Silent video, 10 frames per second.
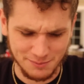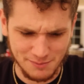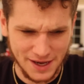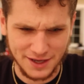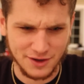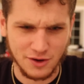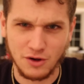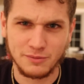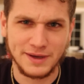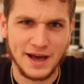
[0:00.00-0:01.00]
Mike
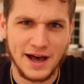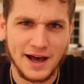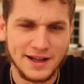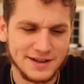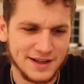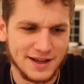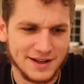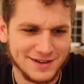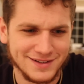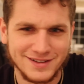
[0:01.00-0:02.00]
called me hot,
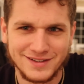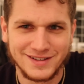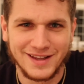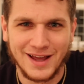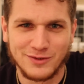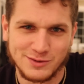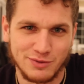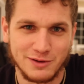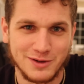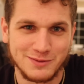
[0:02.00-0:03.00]
and that was
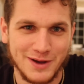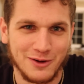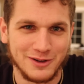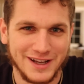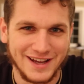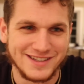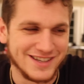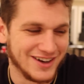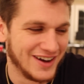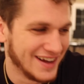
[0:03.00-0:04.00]
pretty much my whole day.
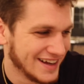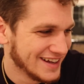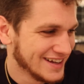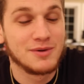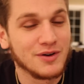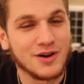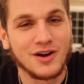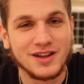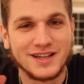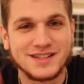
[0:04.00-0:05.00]
So but
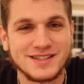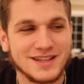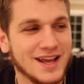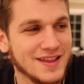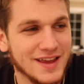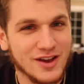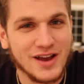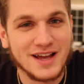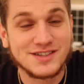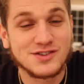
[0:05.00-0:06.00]
regardless, thank you
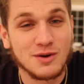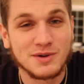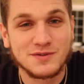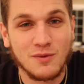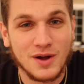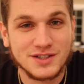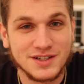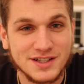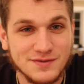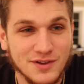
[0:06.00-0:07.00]
guys so much for
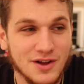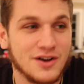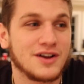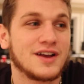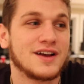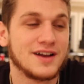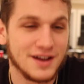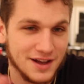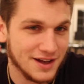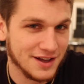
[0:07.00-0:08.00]
watching this vlog.
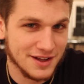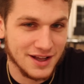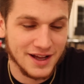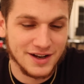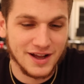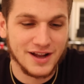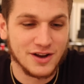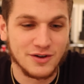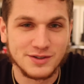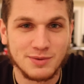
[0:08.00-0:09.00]
I
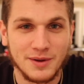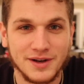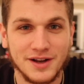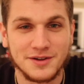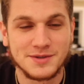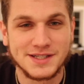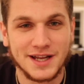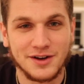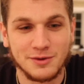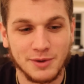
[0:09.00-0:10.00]
know it's probably not up to
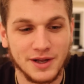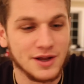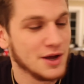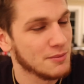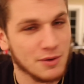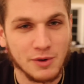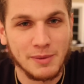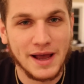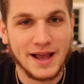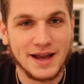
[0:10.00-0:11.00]
standard, but we're
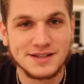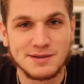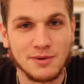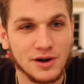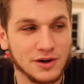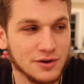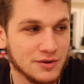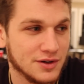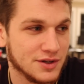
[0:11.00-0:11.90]
back at it tomorrow